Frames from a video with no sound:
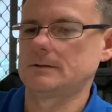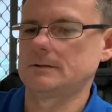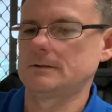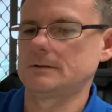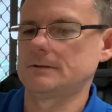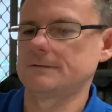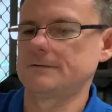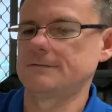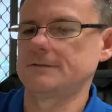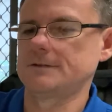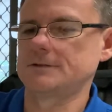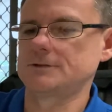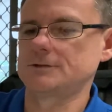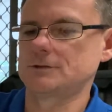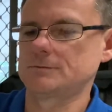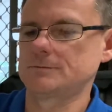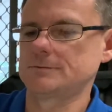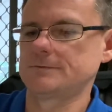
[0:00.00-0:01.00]
the fun
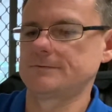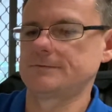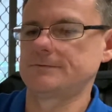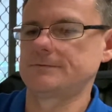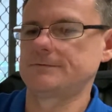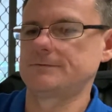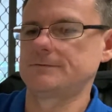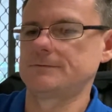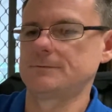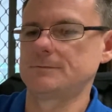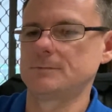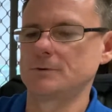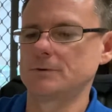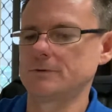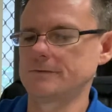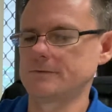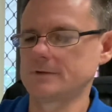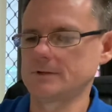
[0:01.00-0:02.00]
job of
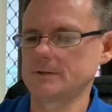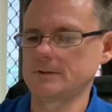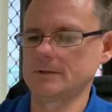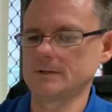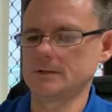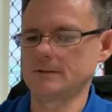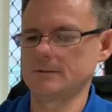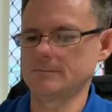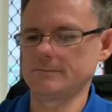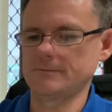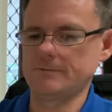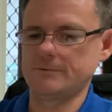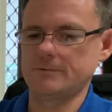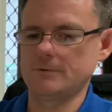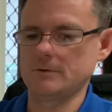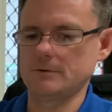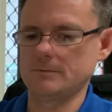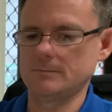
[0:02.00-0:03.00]
removing him
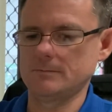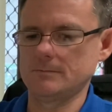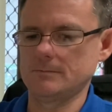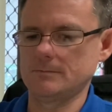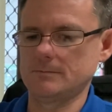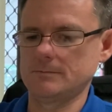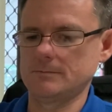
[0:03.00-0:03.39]
from.